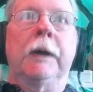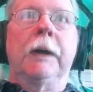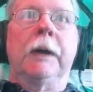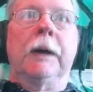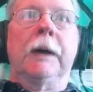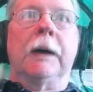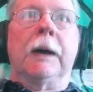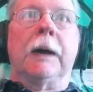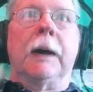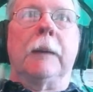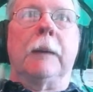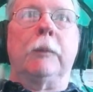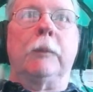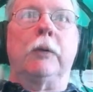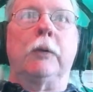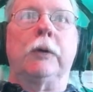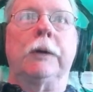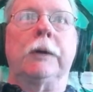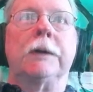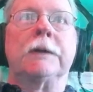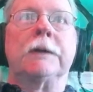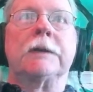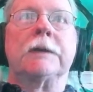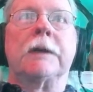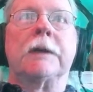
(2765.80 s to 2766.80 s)
I'm going to
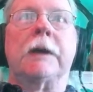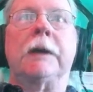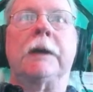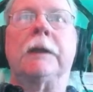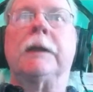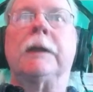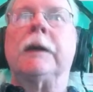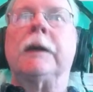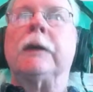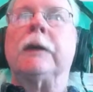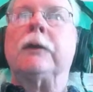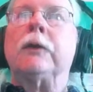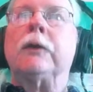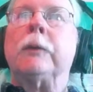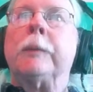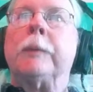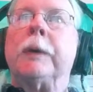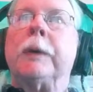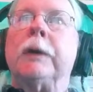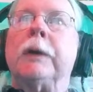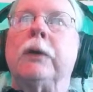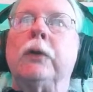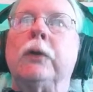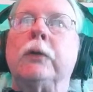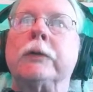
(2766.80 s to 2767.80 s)
assign that to my
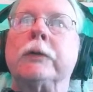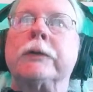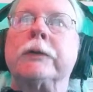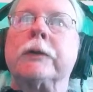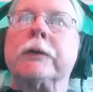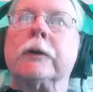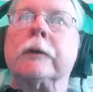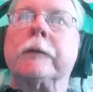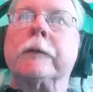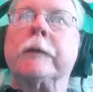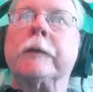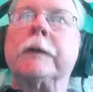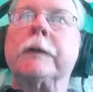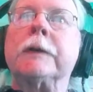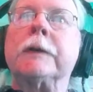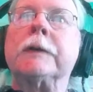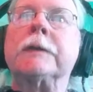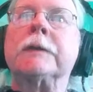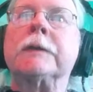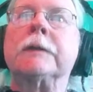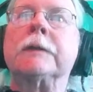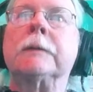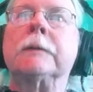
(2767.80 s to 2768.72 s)
new surface.